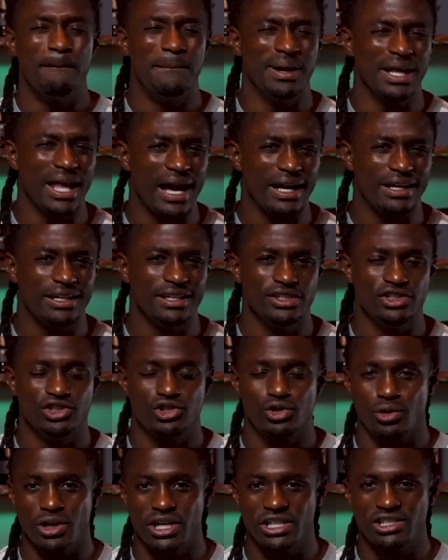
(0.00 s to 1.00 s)
blockish
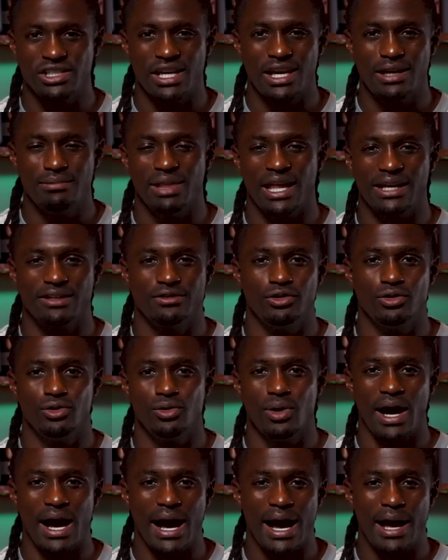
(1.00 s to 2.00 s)
square shape like the
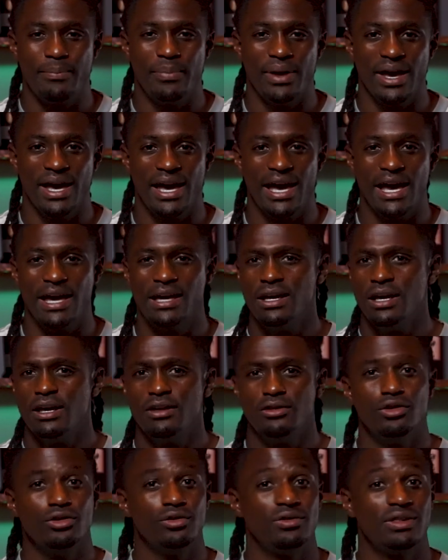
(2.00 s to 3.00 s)
new iPad.
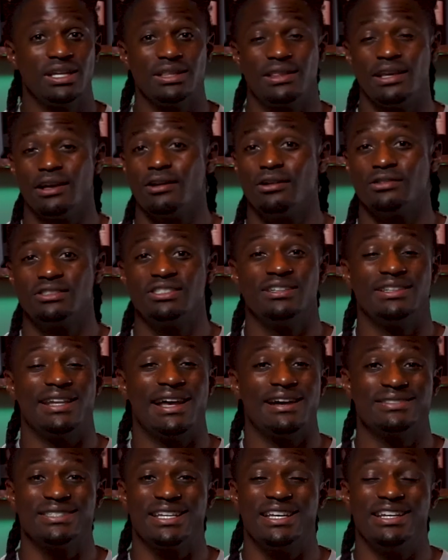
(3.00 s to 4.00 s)
Do you think they're going to
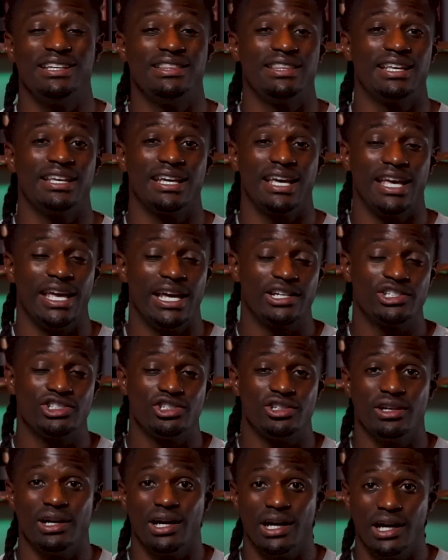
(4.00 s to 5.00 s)
announce anything
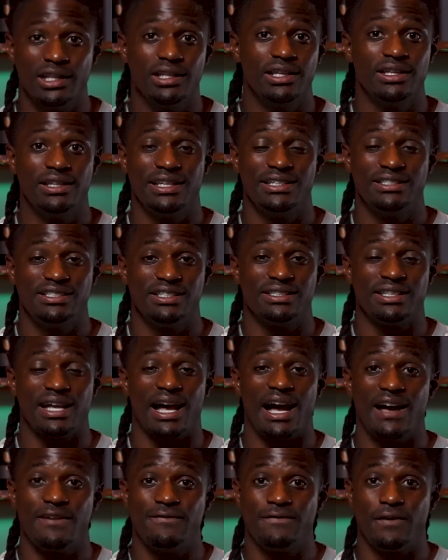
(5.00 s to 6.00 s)
extra other than just the
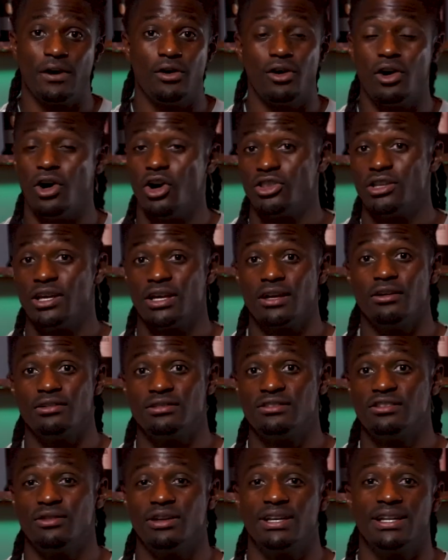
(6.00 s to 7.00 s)
iPhone or they're going
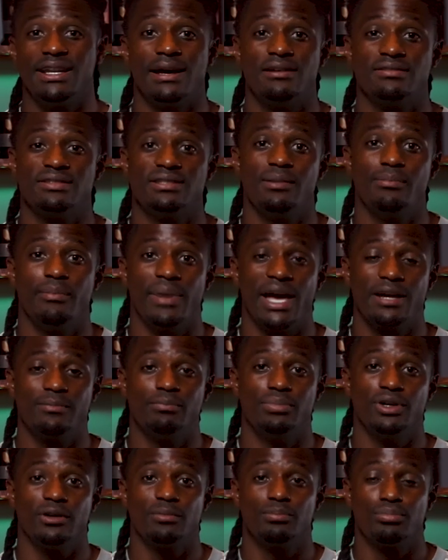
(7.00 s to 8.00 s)
to announce the
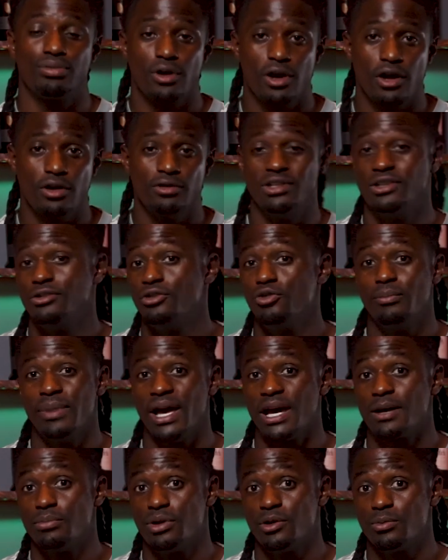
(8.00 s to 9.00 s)
MacBook Pro, the new
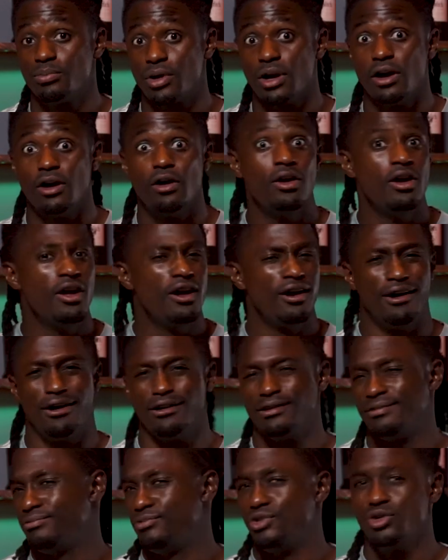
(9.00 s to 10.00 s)
MacBook Pro? Or
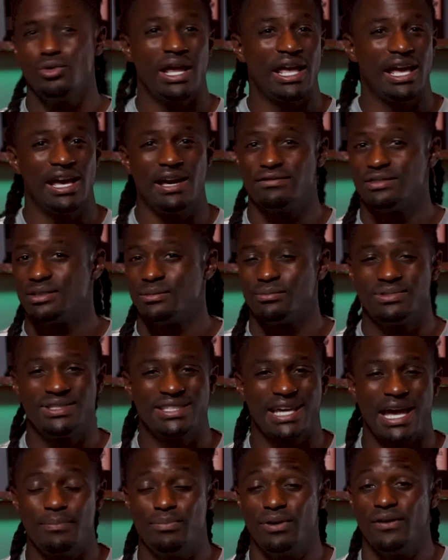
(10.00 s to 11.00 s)
do they have some
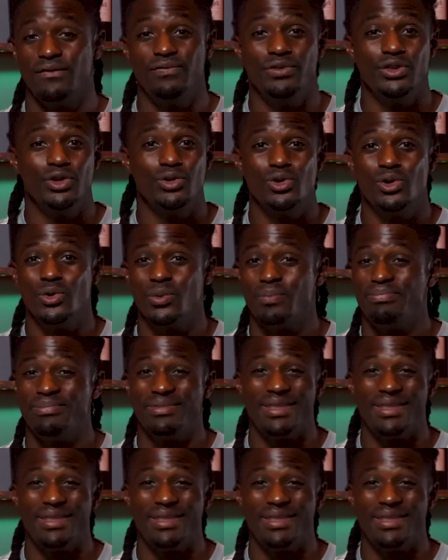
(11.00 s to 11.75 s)
type of new